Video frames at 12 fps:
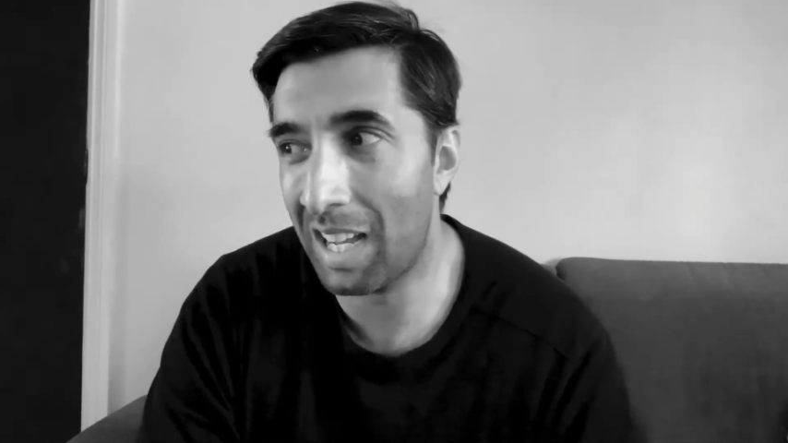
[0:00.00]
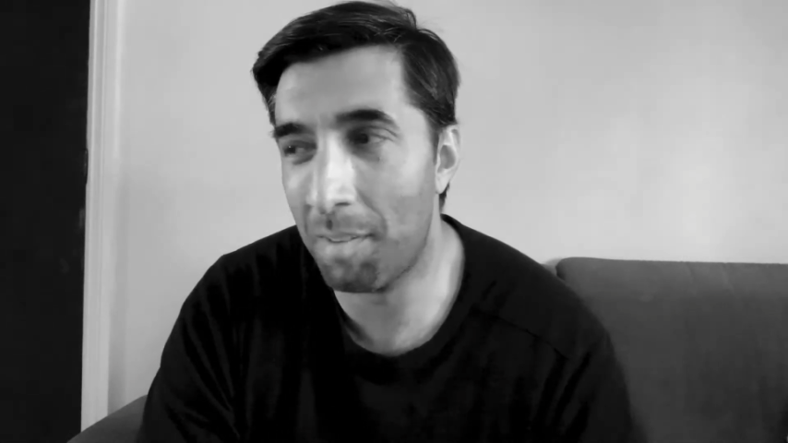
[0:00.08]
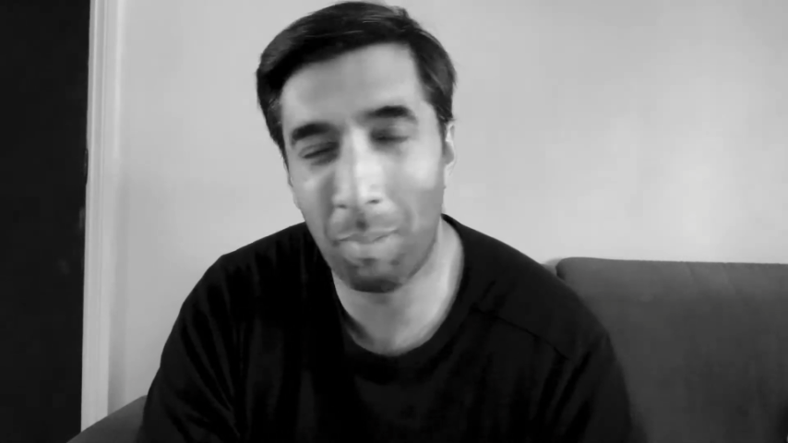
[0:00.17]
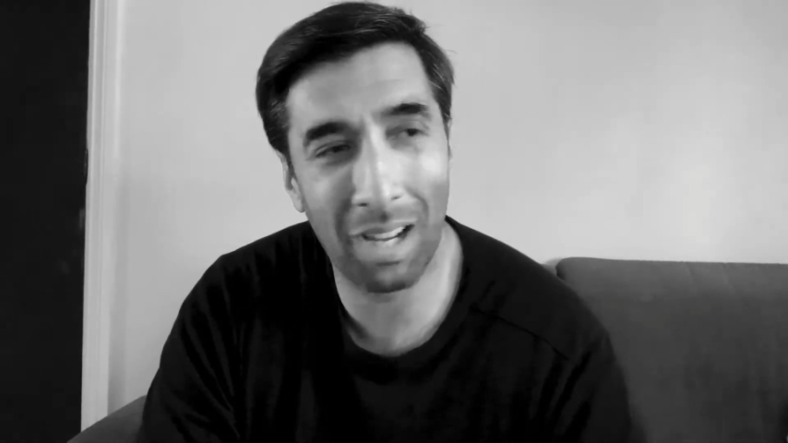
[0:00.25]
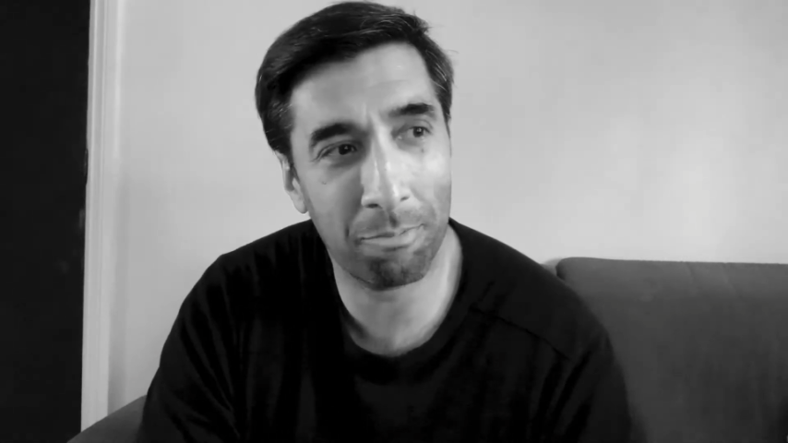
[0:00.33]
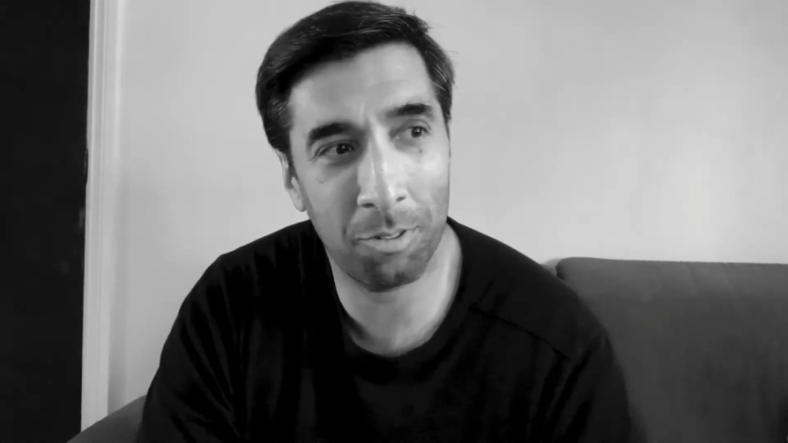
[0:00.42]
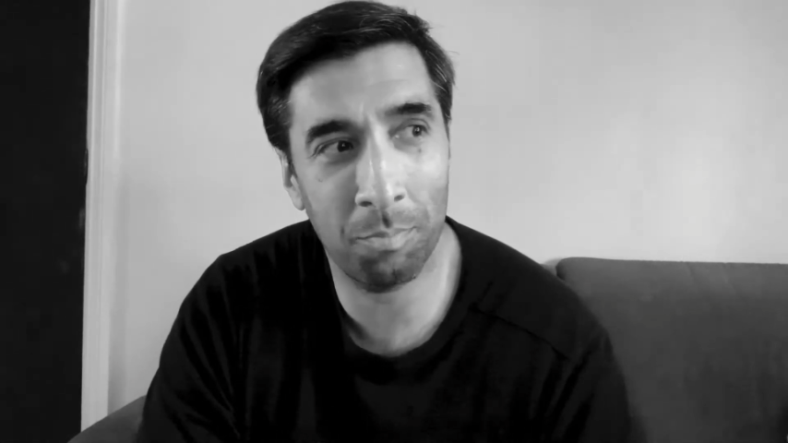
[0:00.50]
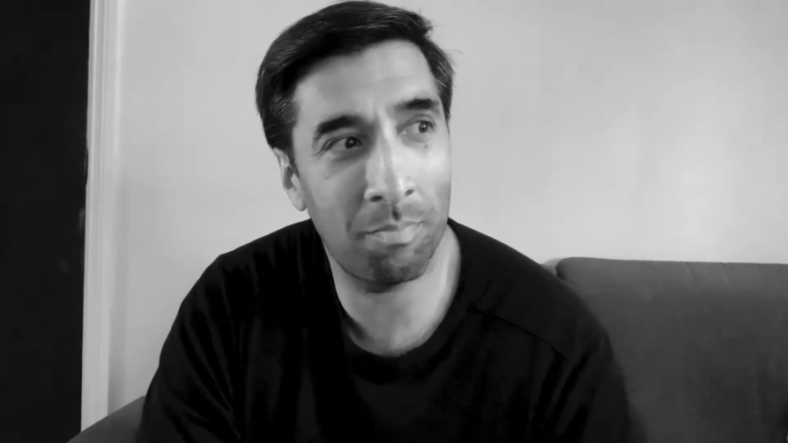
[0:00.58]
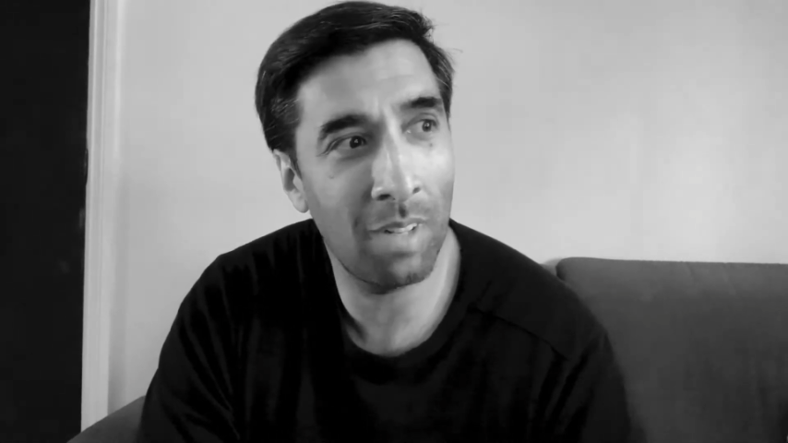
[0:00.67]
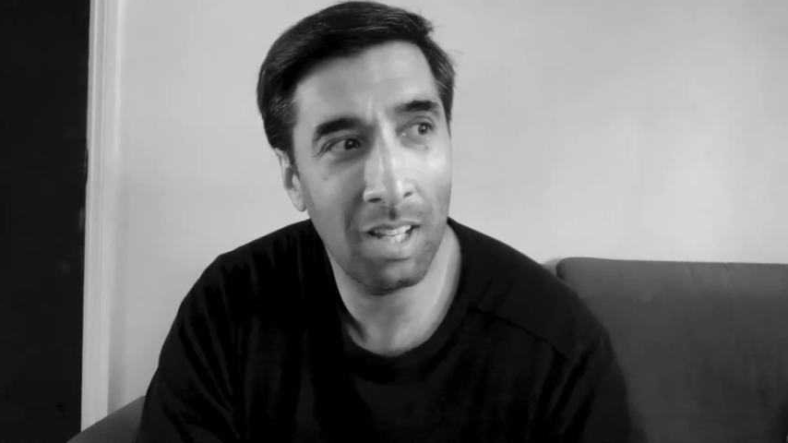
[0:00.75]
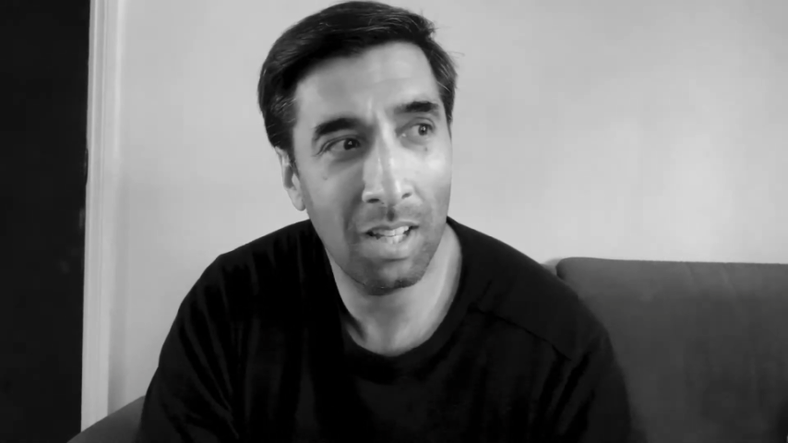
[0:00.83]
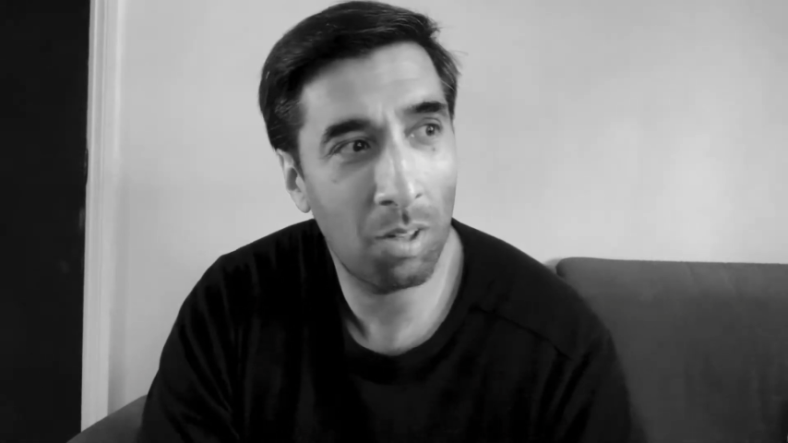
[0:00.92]
Back from
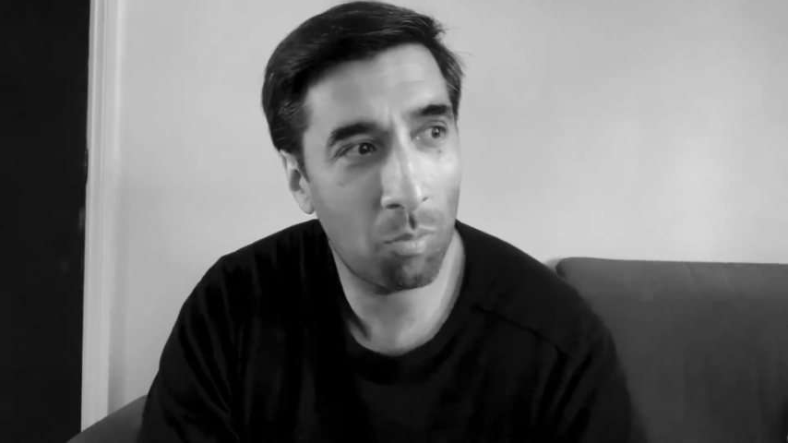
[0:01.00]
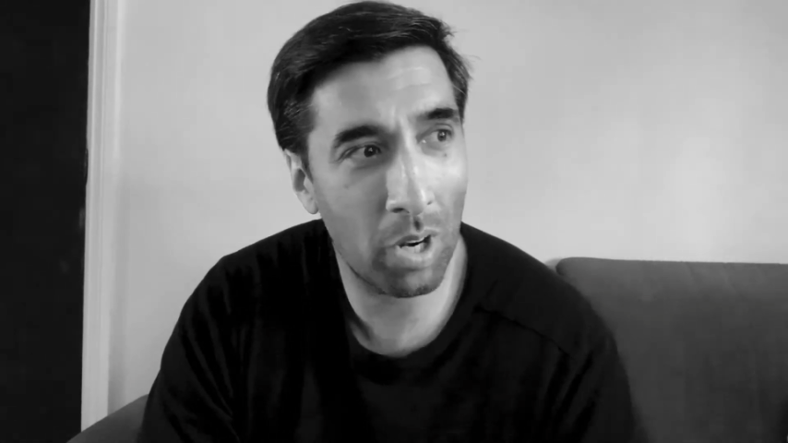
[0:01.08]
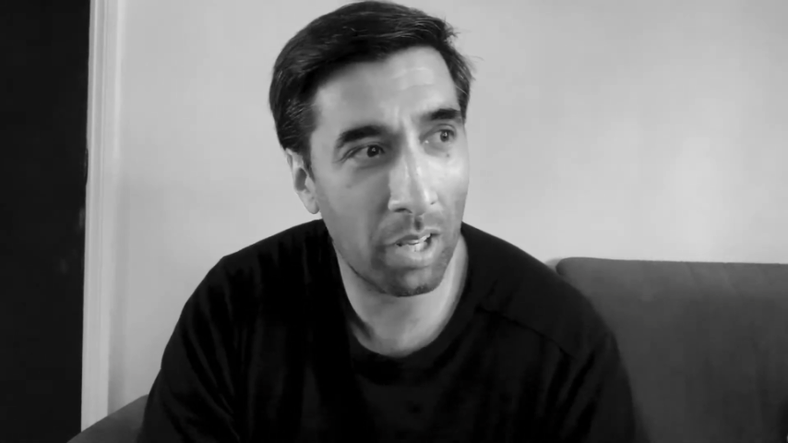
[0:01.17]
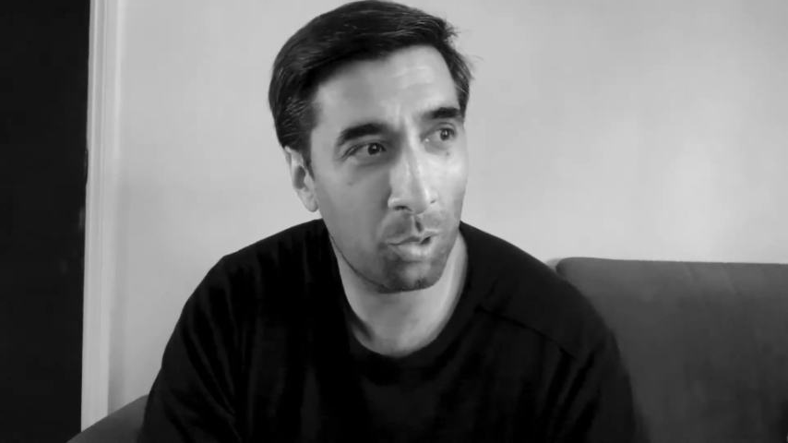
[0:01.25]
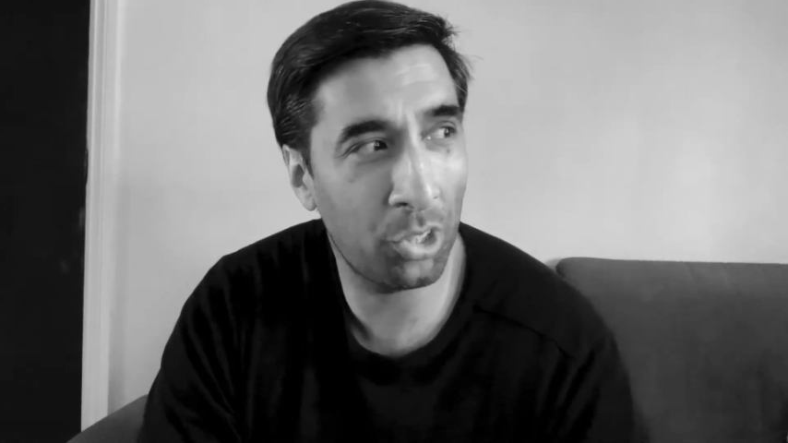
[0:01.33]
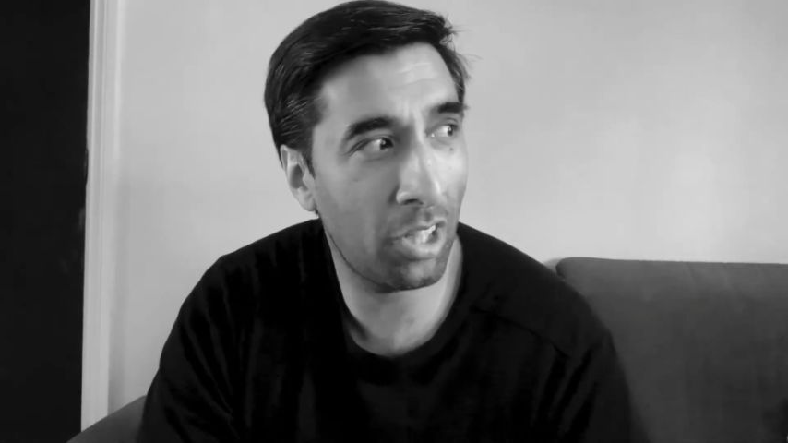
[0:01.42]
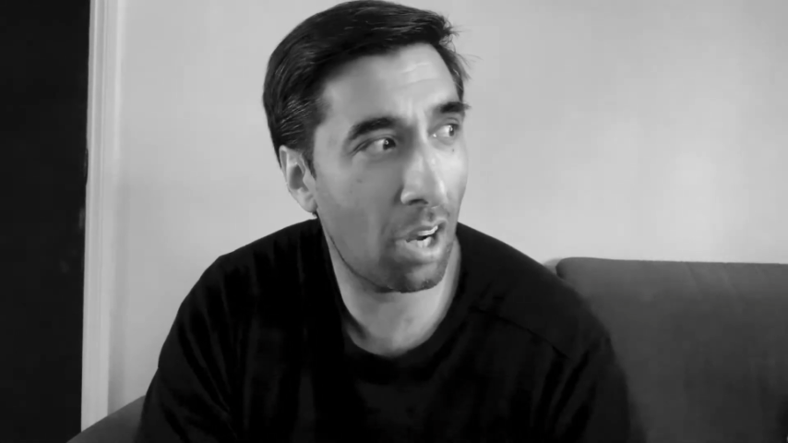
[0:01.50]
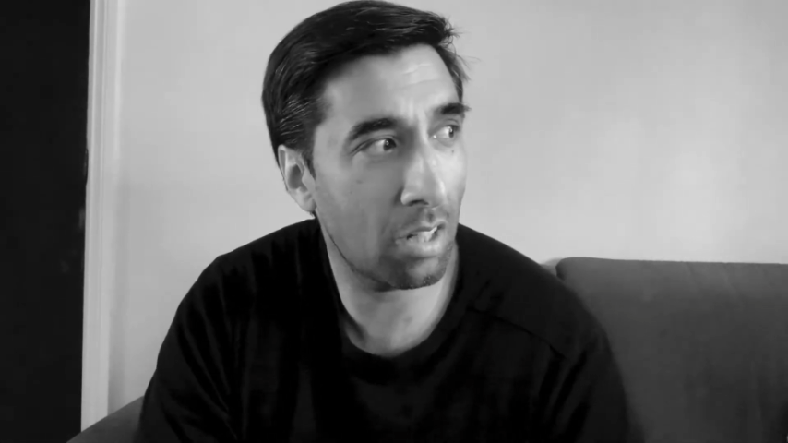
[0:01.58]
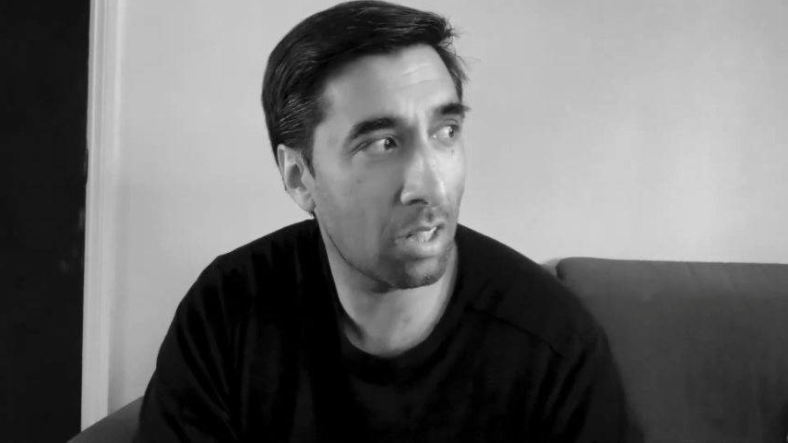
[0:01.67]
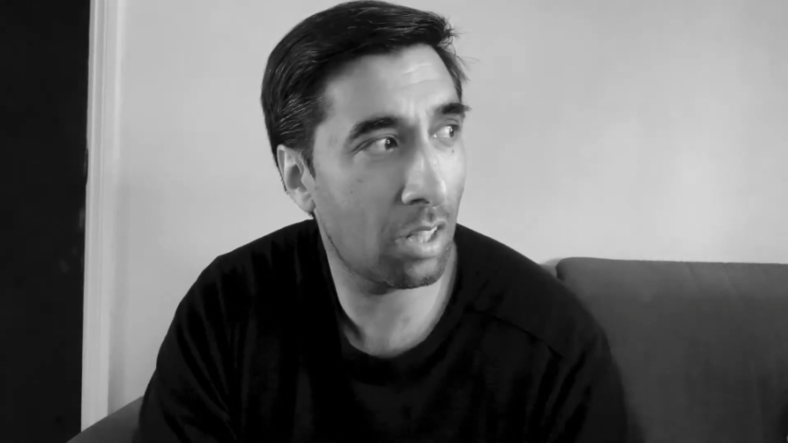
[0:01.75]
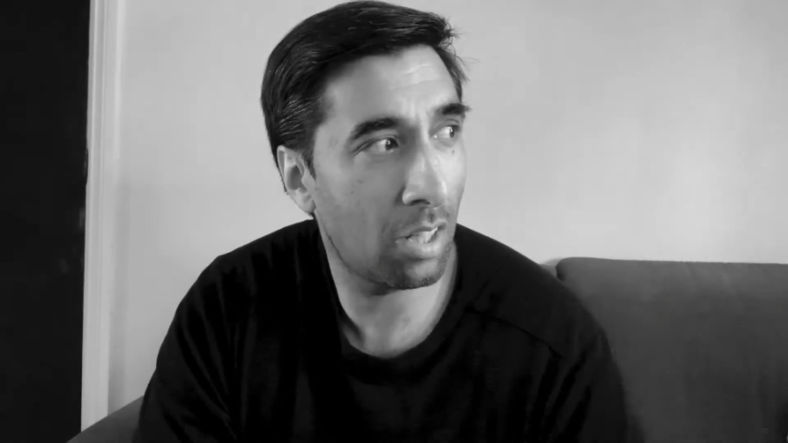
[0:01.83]
when I was young.